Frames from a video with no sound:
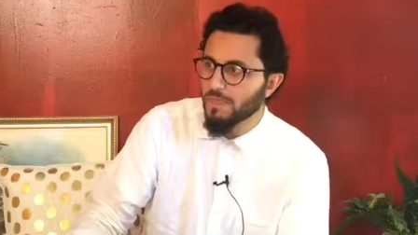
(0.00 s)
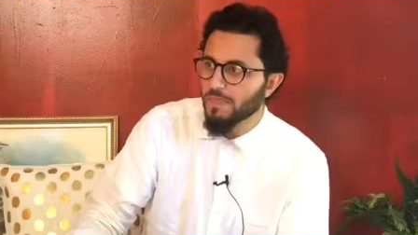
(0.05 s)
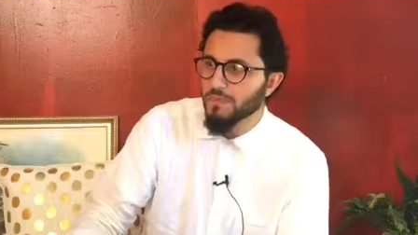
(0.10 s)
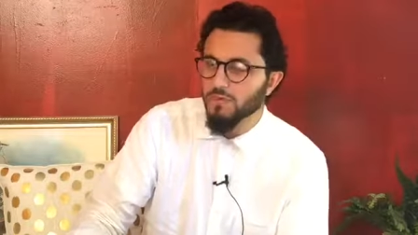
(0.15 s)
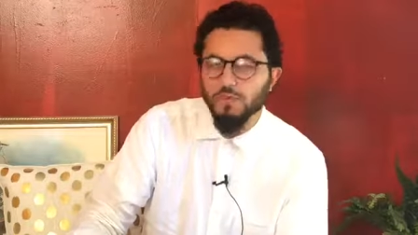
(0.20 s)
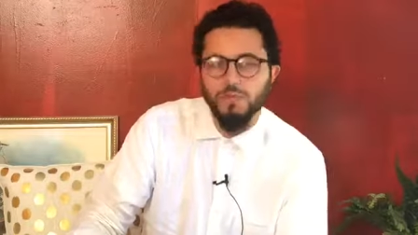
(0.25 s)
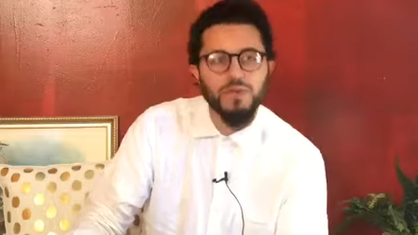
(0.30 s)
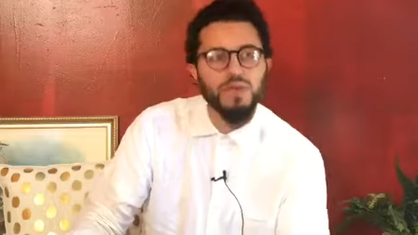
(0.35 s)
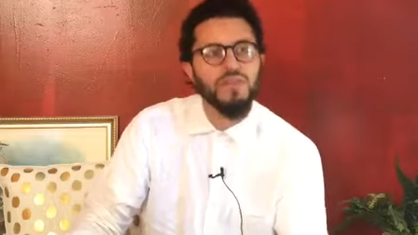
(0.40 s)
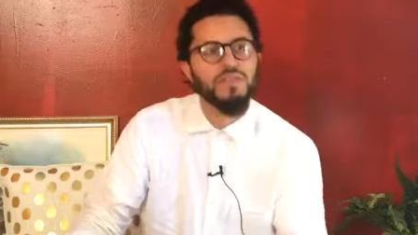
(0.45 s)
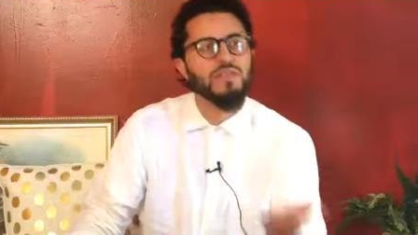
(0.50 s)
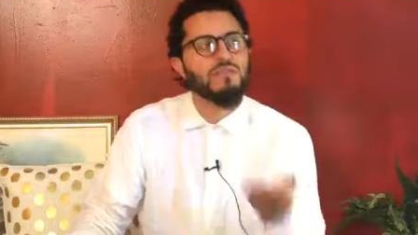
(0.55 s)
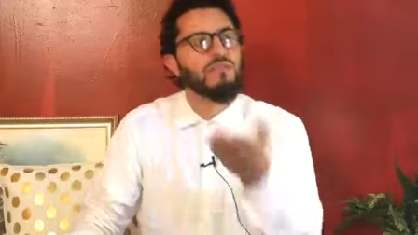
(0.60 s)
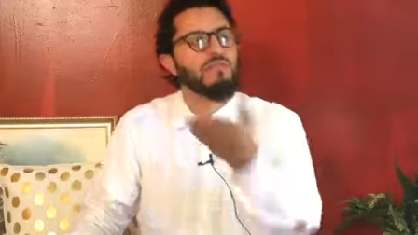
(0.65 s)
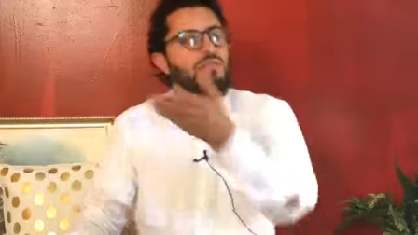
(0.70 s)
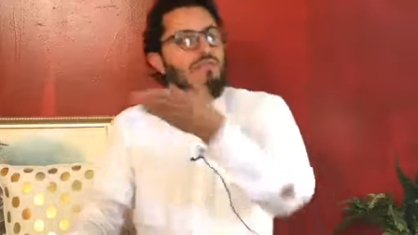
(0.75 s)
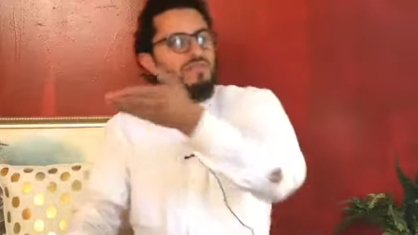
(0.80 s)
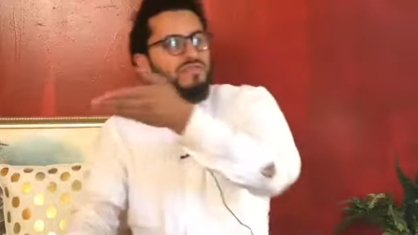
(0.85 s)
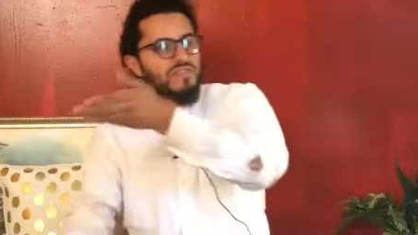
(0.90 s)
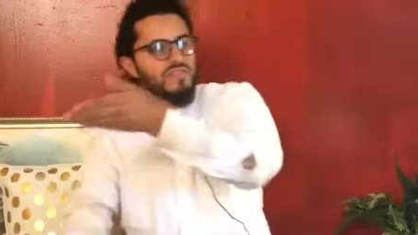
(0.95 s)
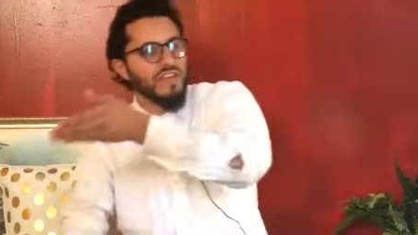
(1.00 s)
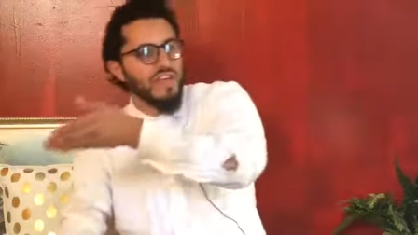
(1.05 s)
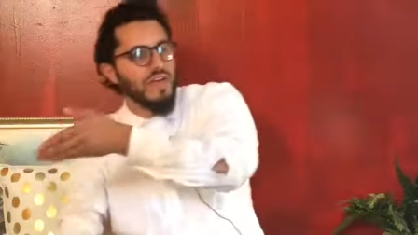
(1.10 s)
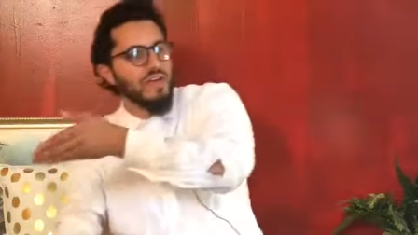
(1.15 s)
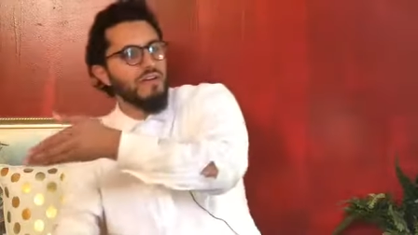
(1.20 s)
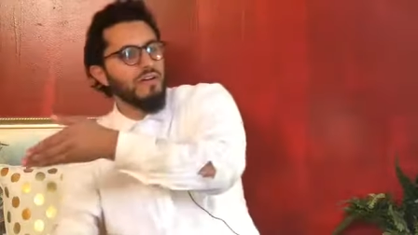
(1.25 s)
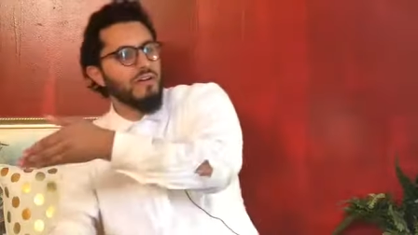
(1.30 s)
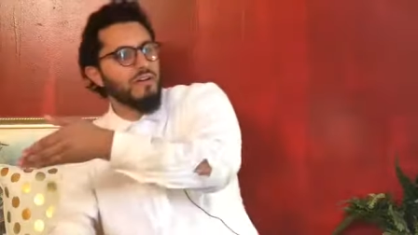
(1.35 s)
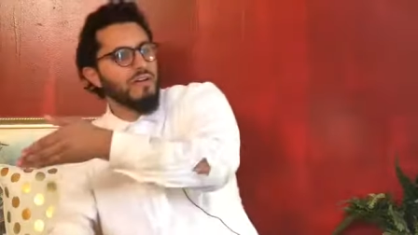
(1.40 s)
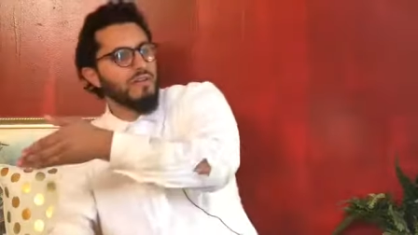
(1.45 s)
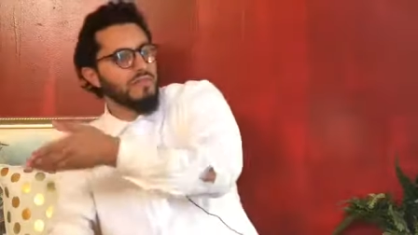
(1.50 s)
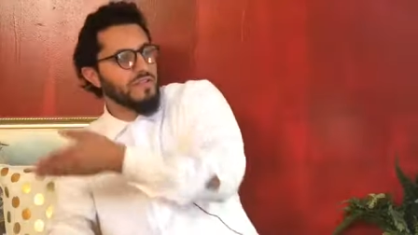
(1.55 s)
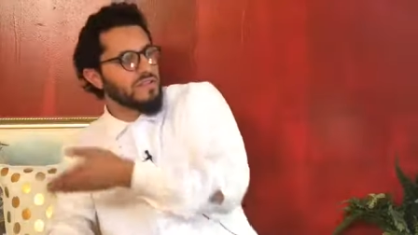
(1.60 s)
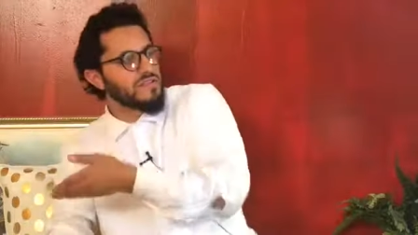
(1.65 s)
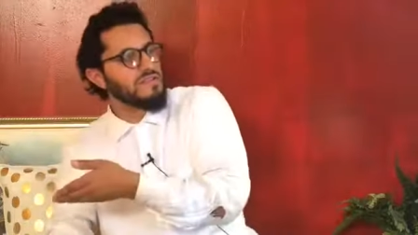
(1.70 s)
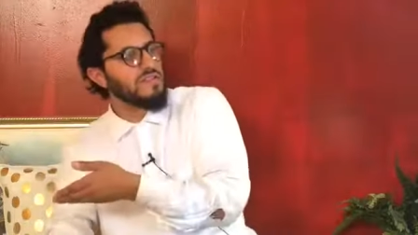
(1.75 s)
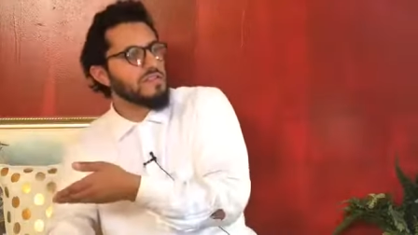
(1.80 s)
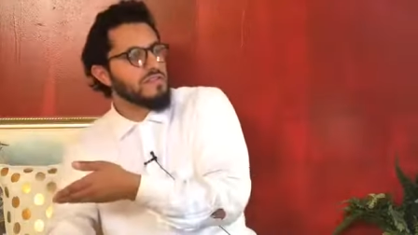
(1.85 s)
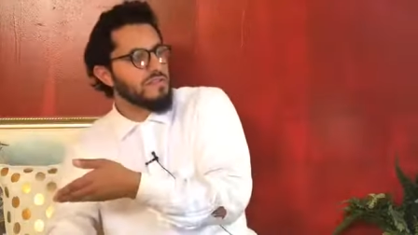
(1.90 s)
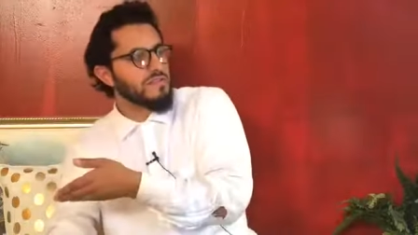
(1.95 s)
will be in the scale of his
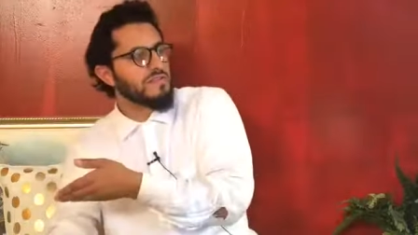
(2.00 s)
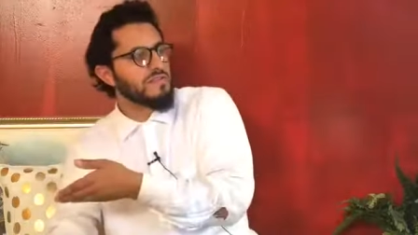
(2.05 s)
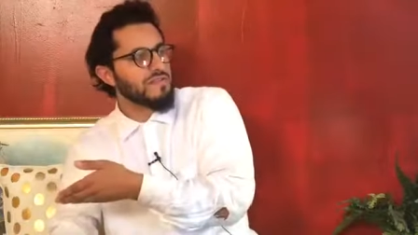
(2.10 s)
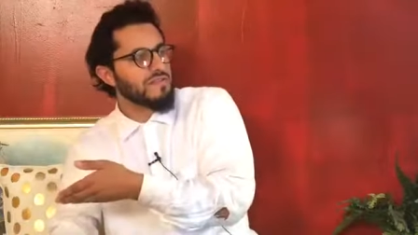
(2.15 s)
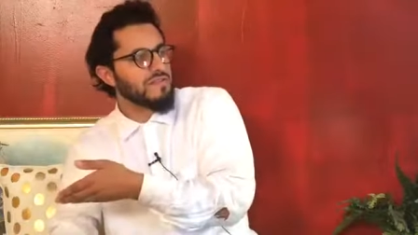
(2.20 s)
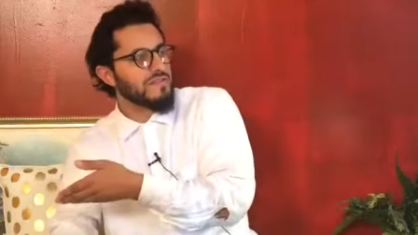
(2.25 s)
teacher.